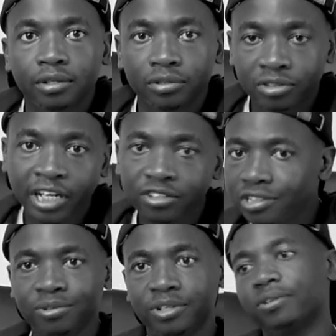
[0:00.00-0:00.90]
You're trying to
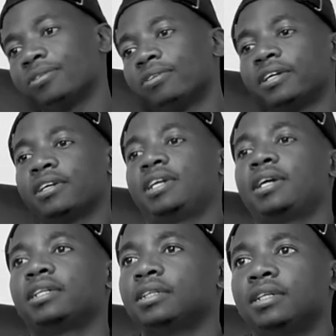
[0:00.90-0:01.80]
see where it's going,
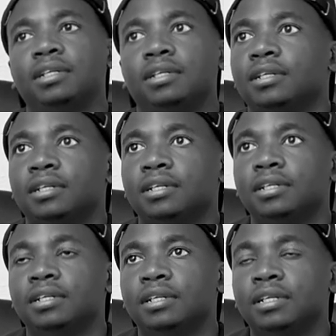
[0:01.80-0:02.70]
and
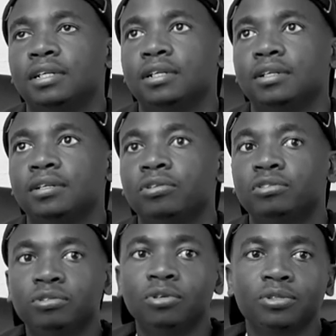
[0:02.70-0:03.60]

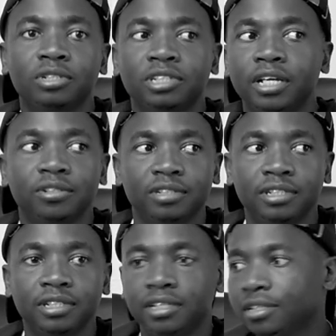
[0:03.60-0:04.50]
you're also trying to
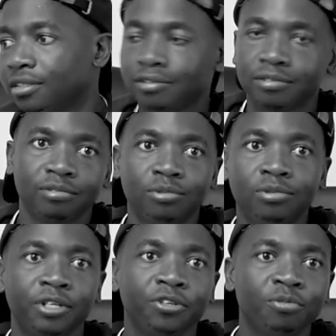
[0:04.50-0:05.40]
see
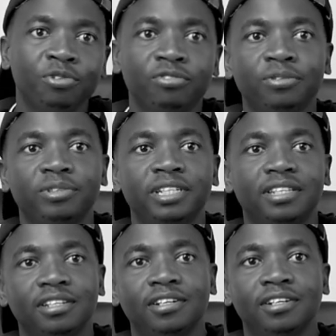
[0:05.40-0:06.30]
who are you moving with,
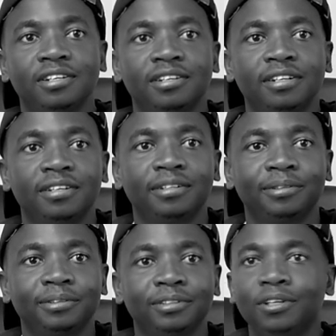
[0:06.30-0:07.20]

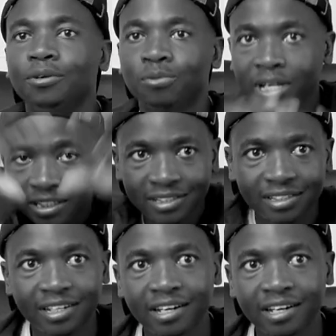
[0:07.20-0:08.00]
and what's